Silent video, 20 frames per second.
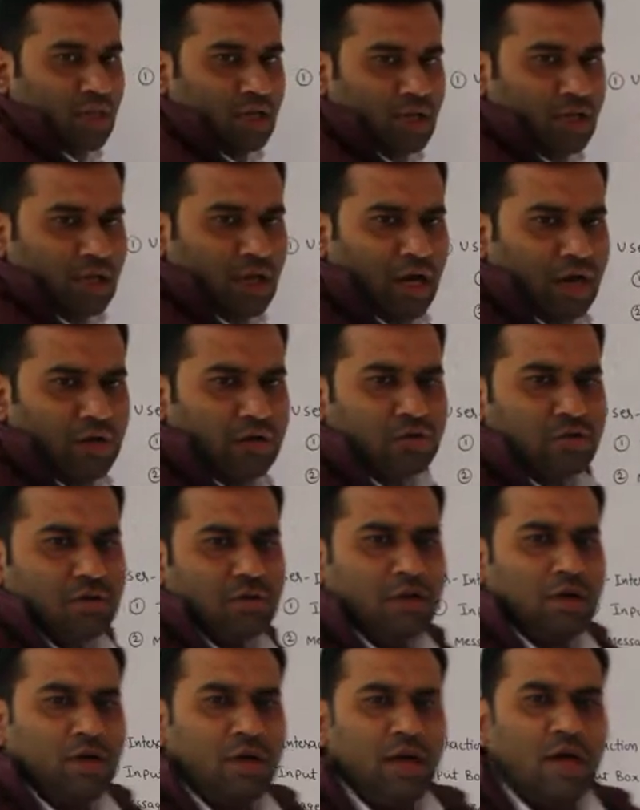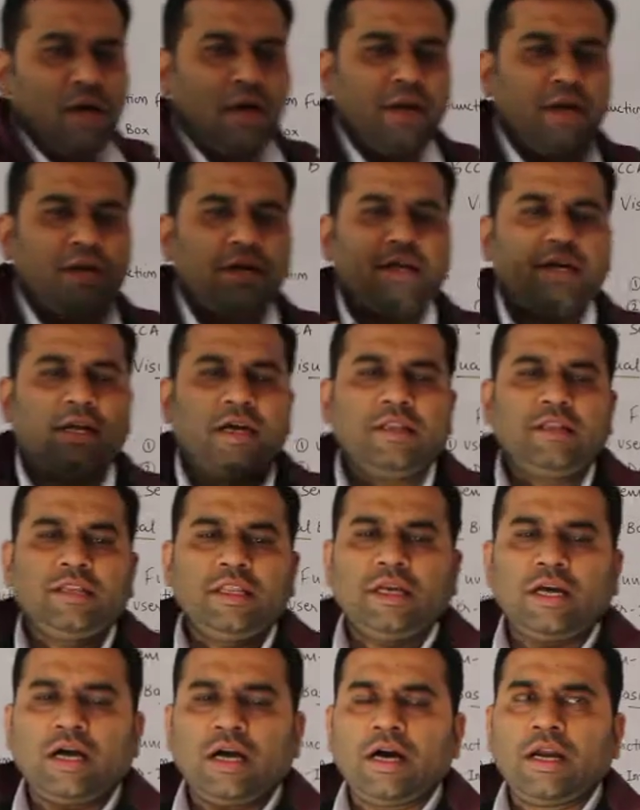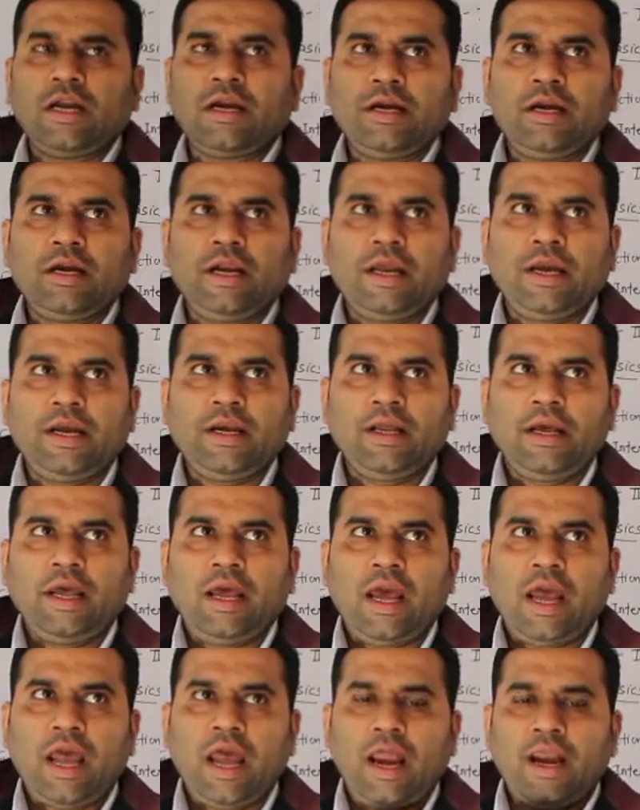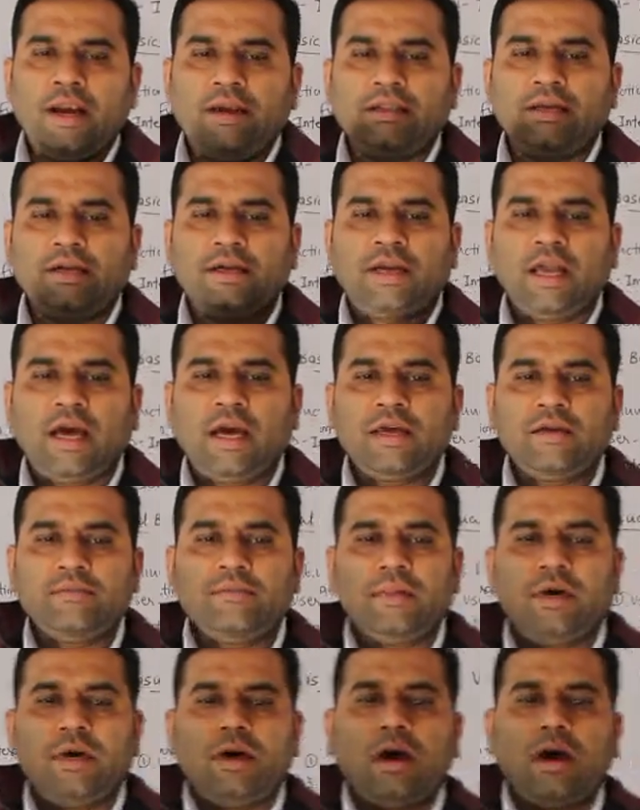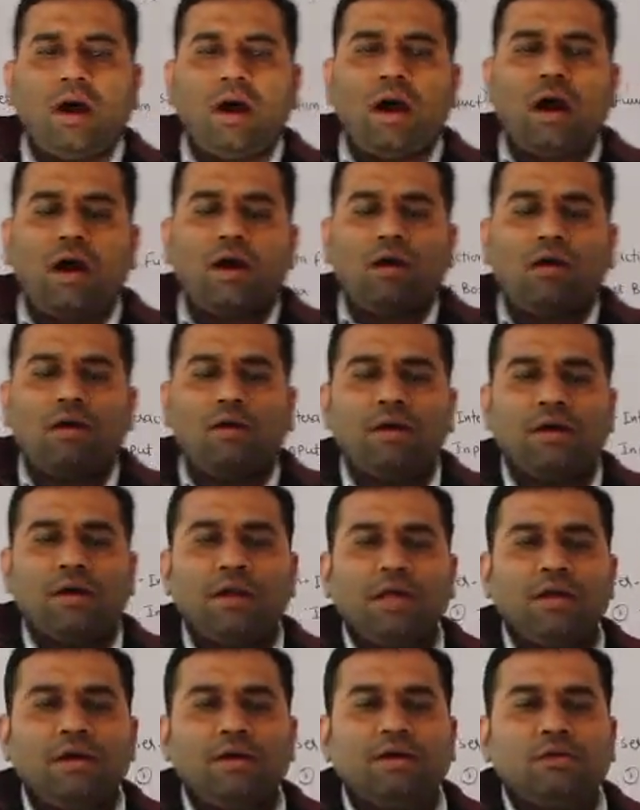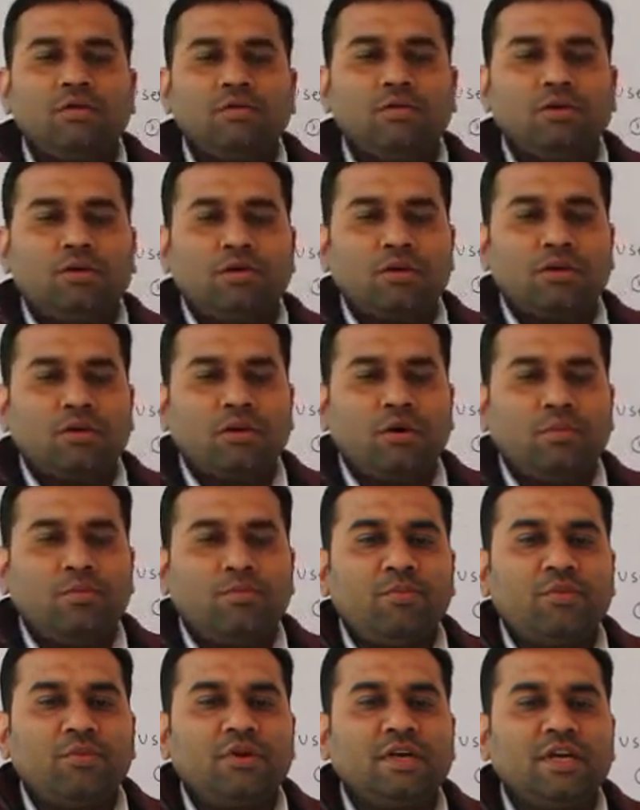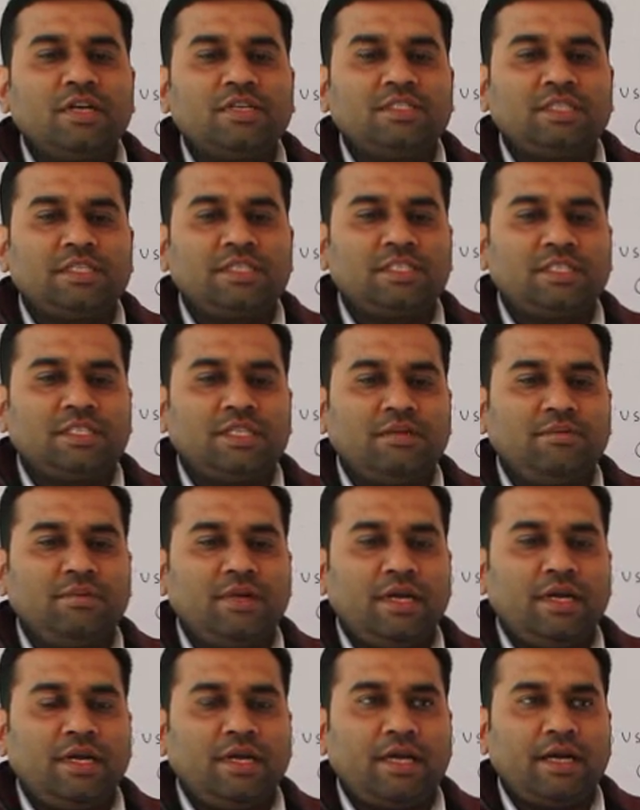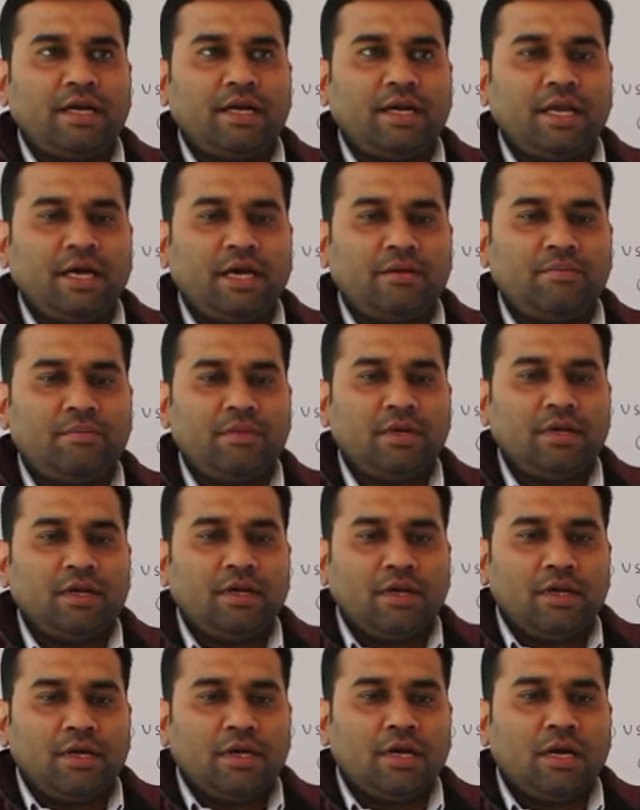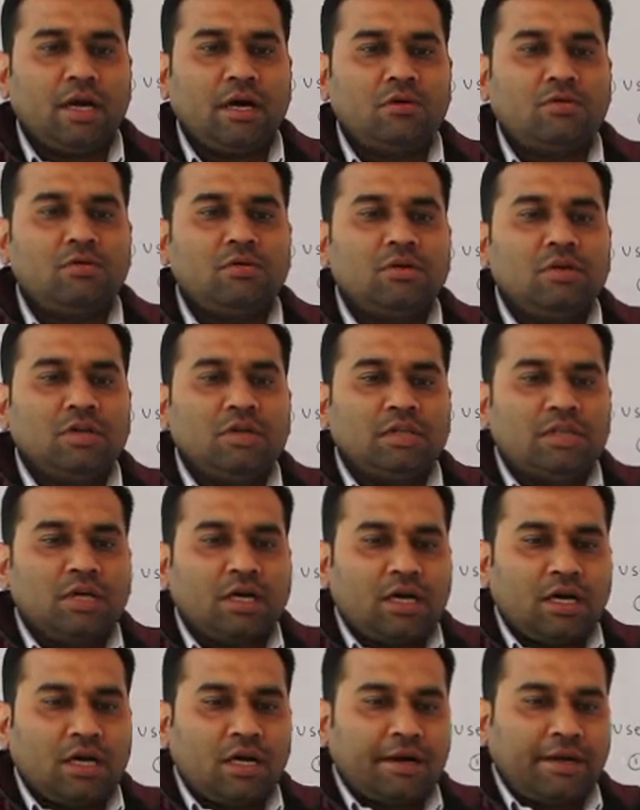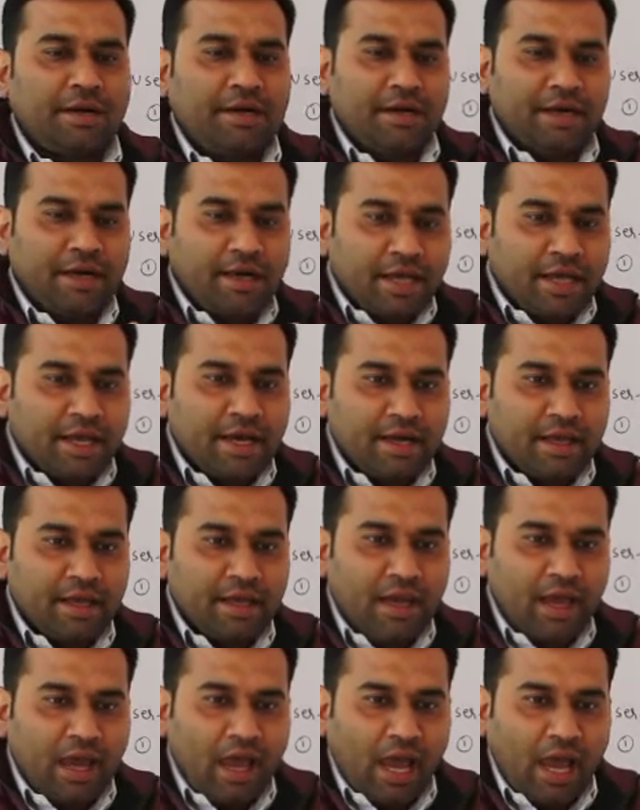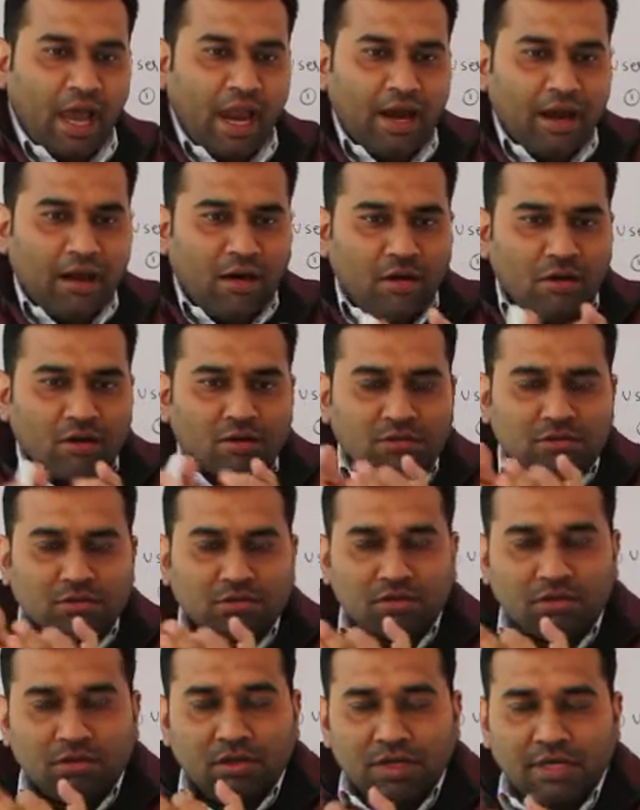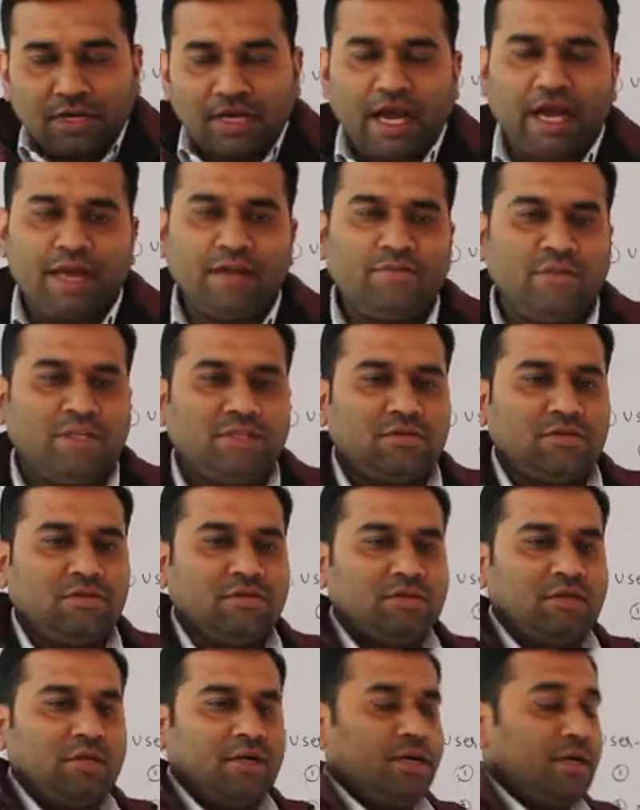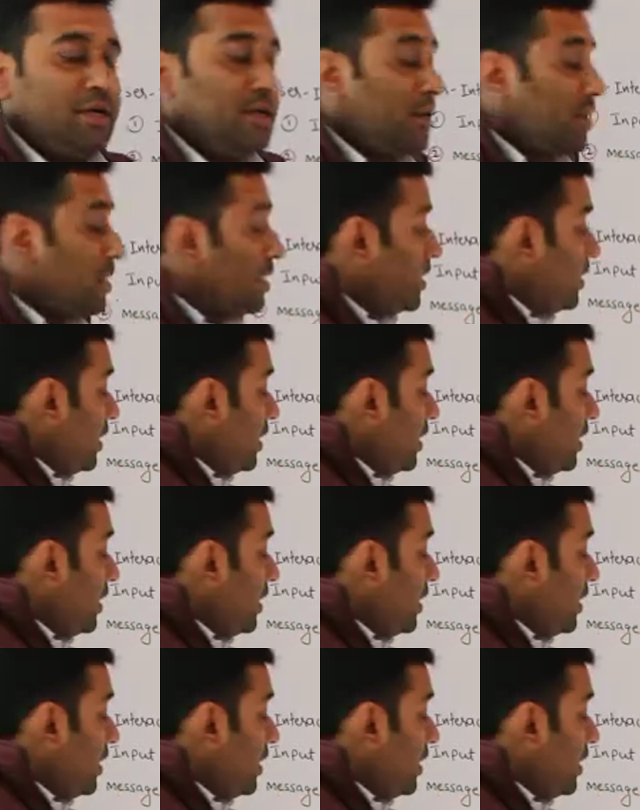Now return the current date and the time according to your computer system date and time. Now the current date and also time is also written.